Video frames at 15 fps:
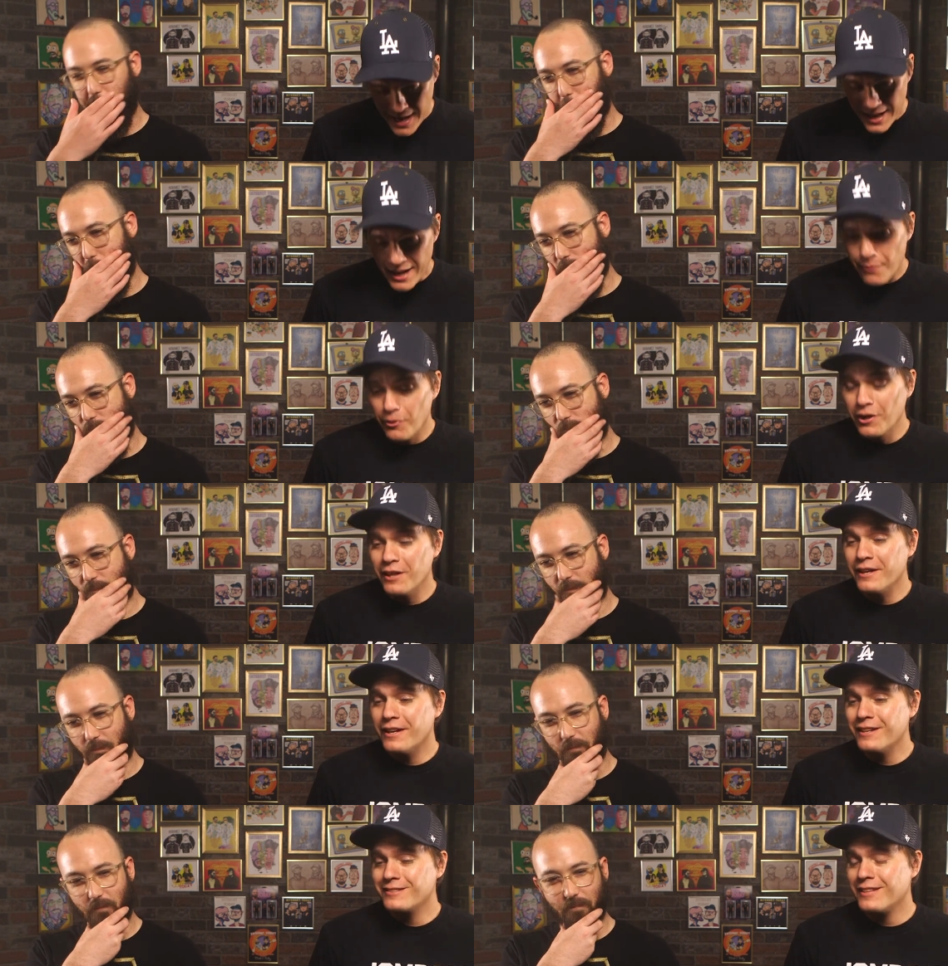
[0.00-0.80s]
Speaker 1: it
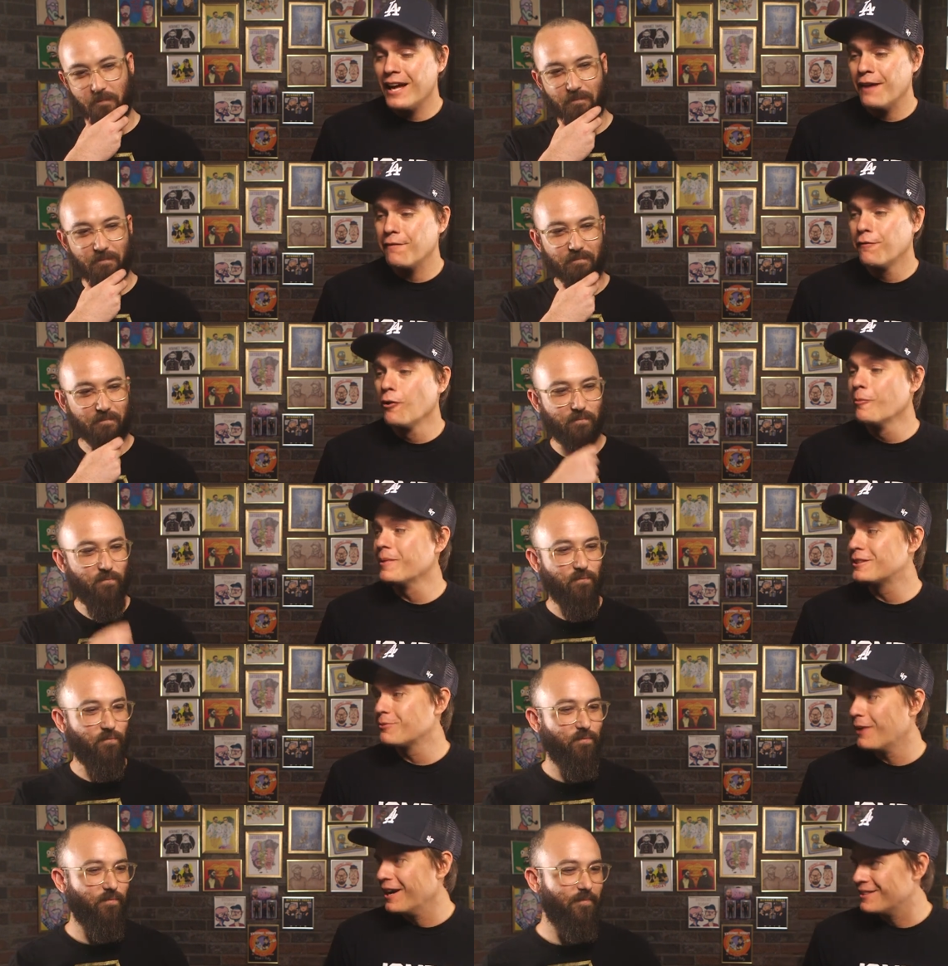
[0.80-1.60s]
really is that fool
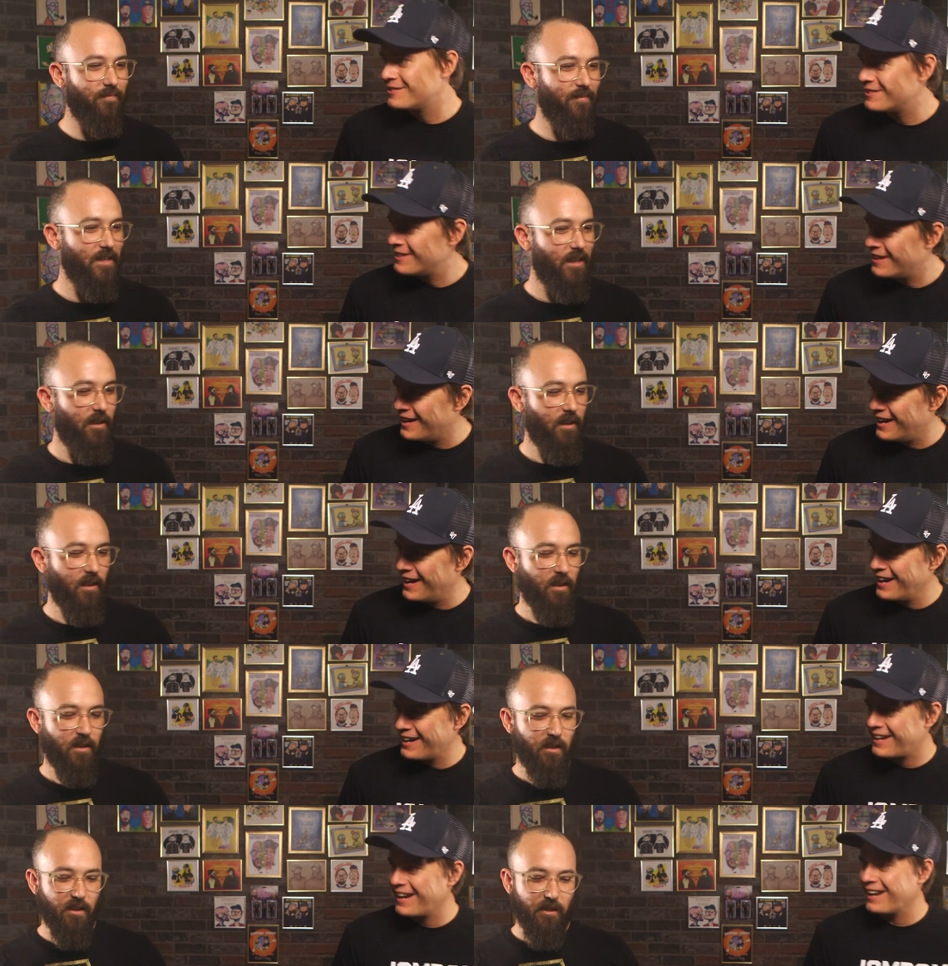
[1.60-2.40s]
me twice
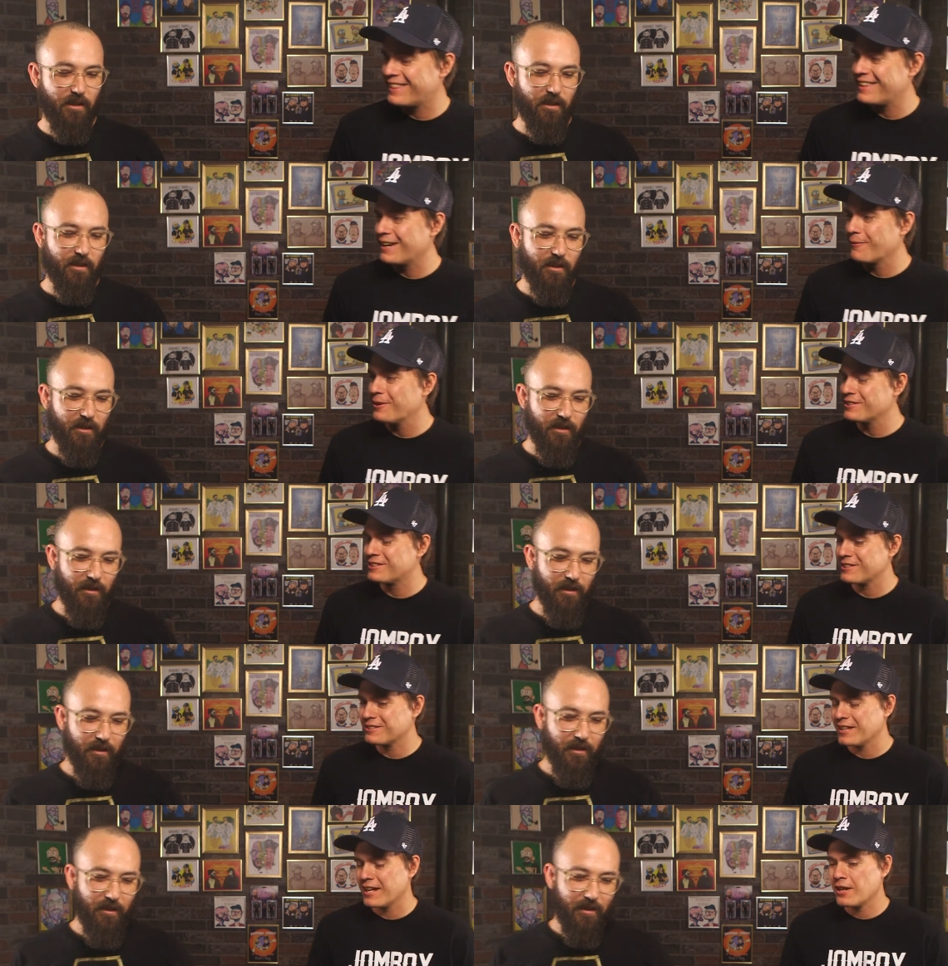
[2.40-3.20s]
uh, kind of thing where
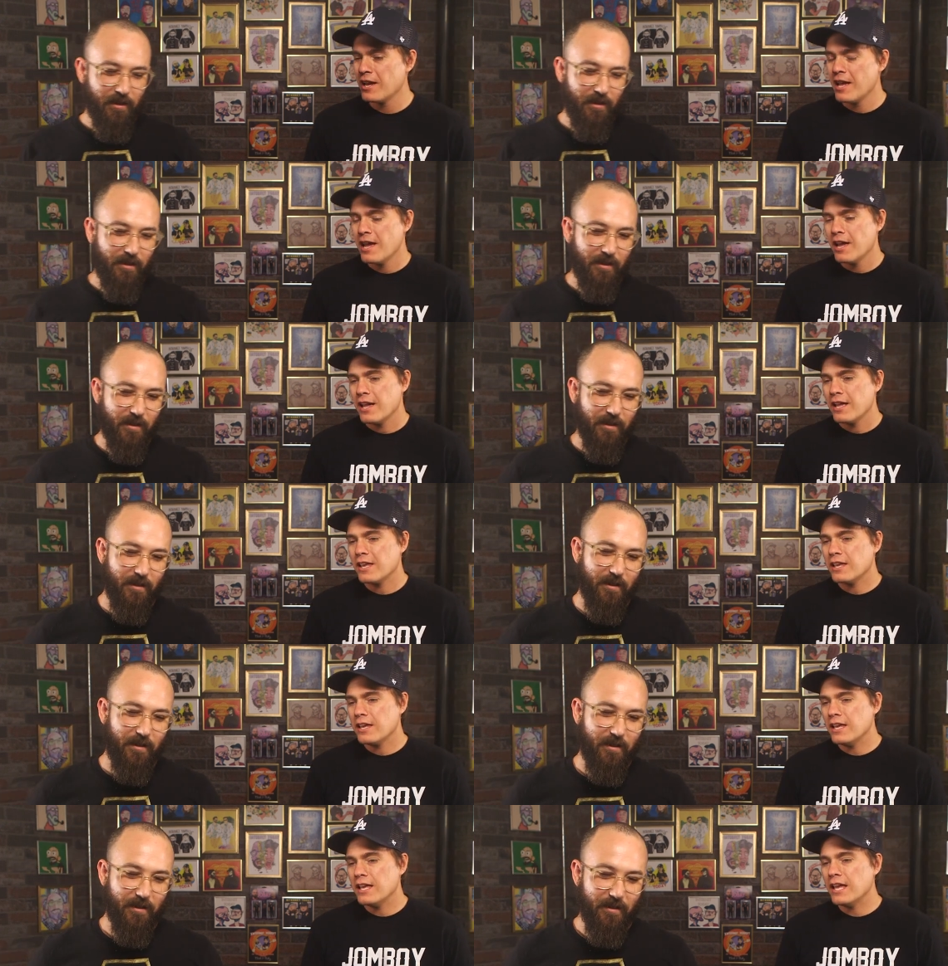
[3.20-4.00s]
it's just like,
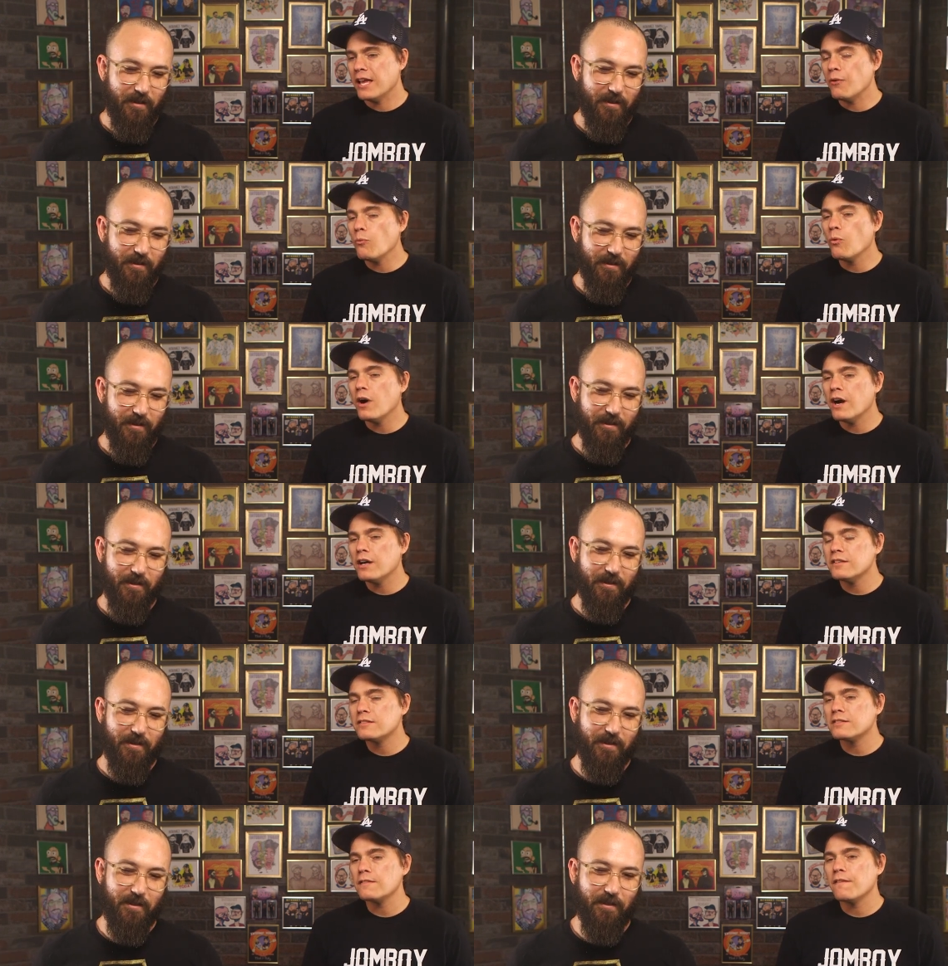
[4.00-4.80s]
it
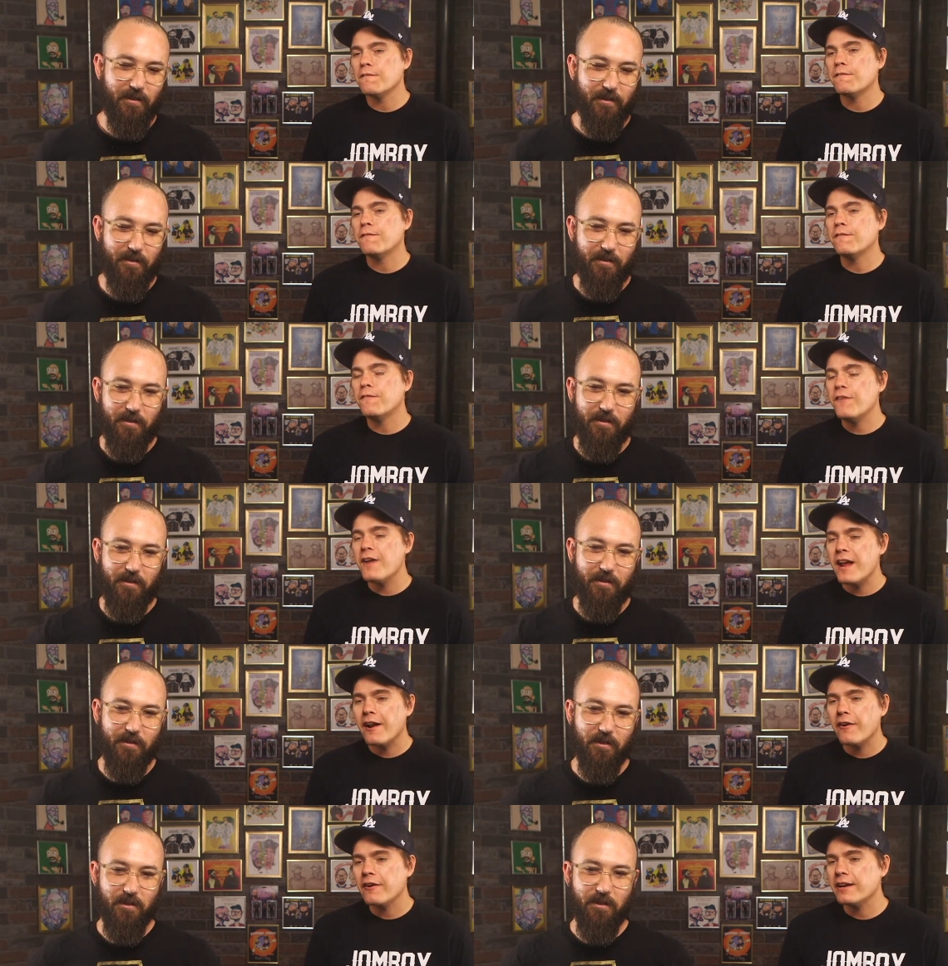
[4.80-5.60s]
was
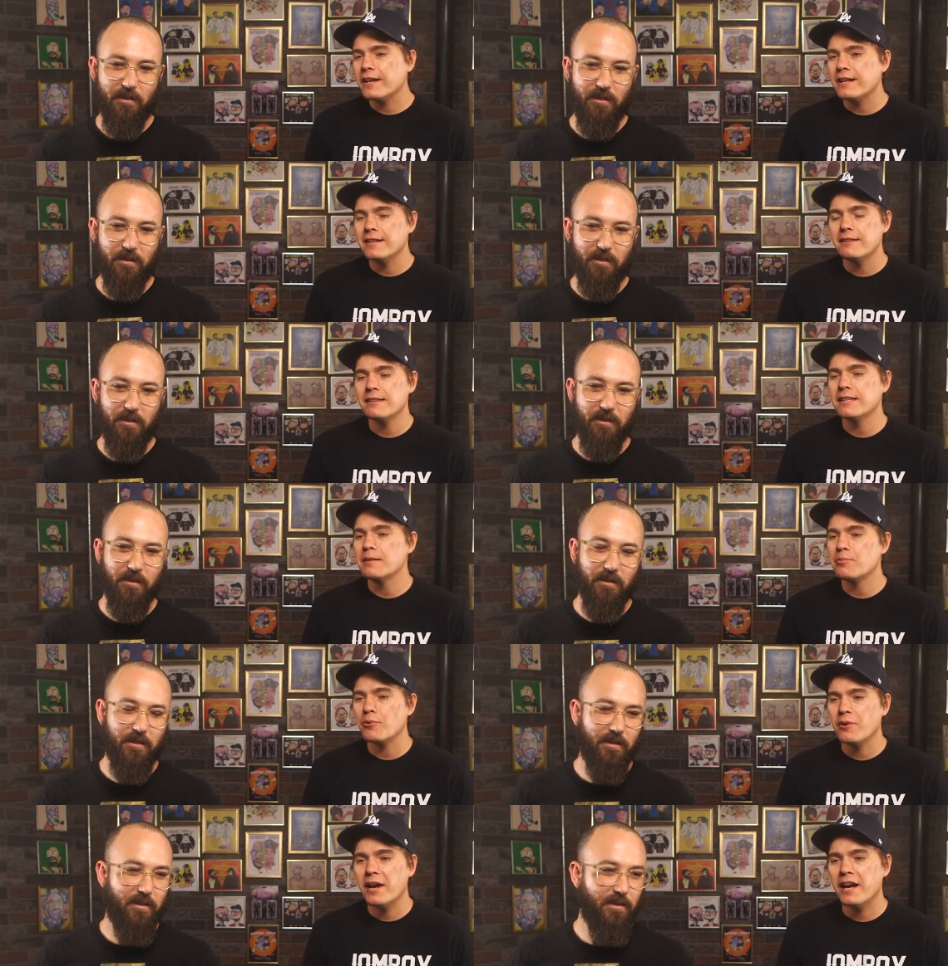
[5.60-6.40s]
very
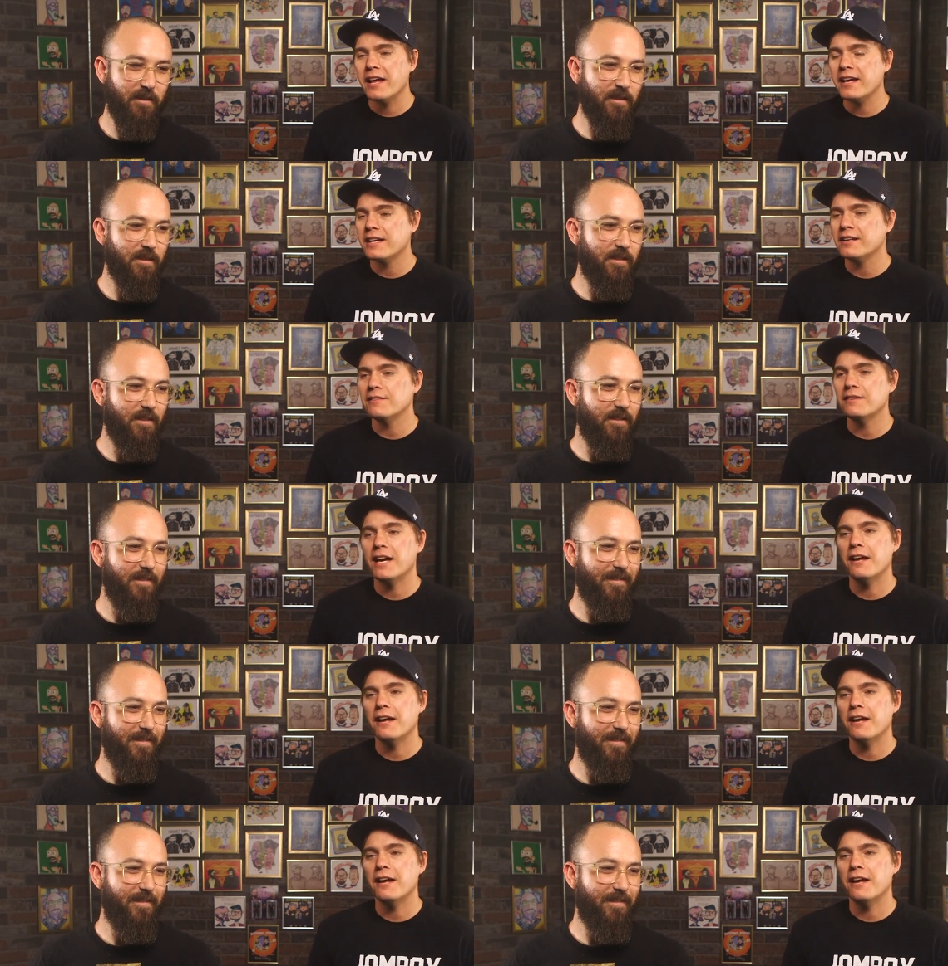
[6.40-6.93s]
liberating and,